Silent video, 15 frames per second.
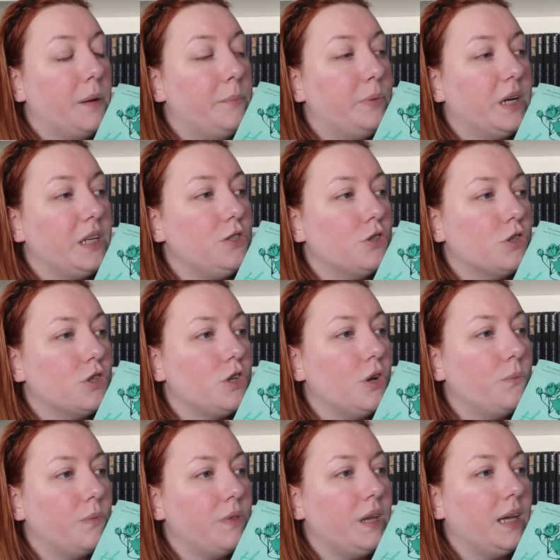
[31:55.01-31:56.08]
but I just
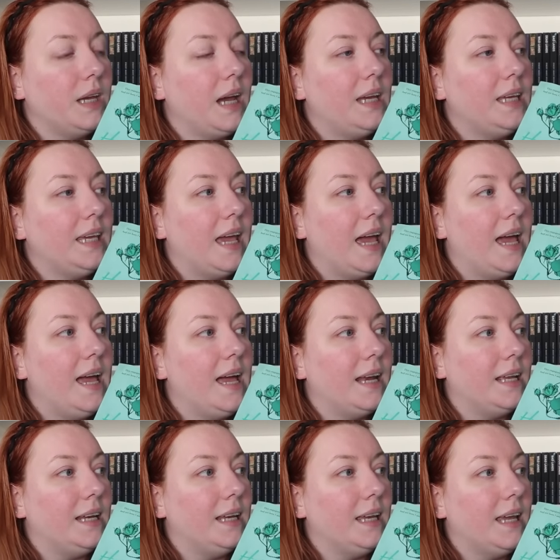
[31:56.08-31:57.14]
don't think I cared.
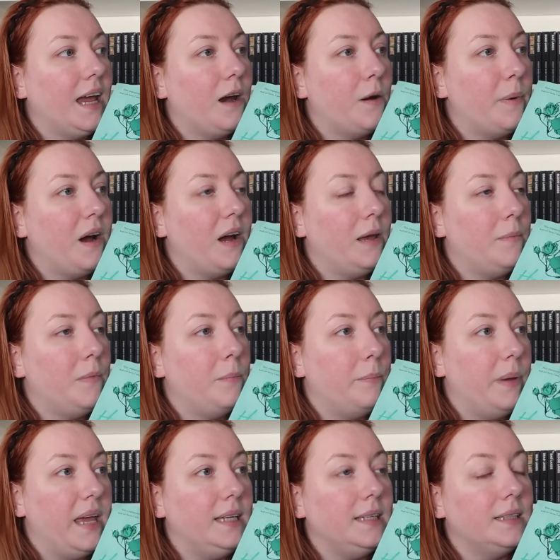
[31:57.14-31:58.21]
I didn't care about him and
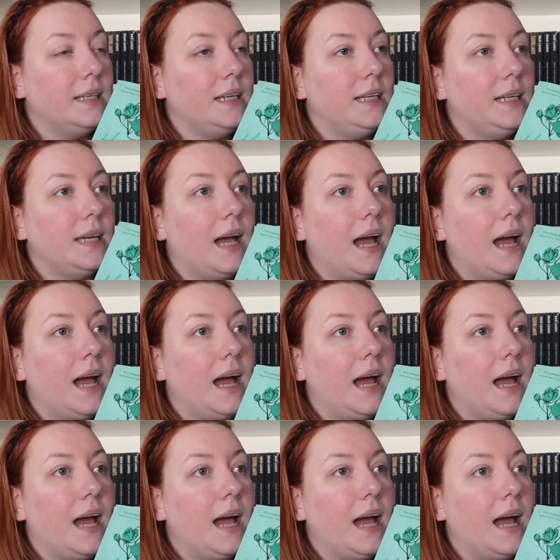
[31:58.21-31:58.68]
Bailey.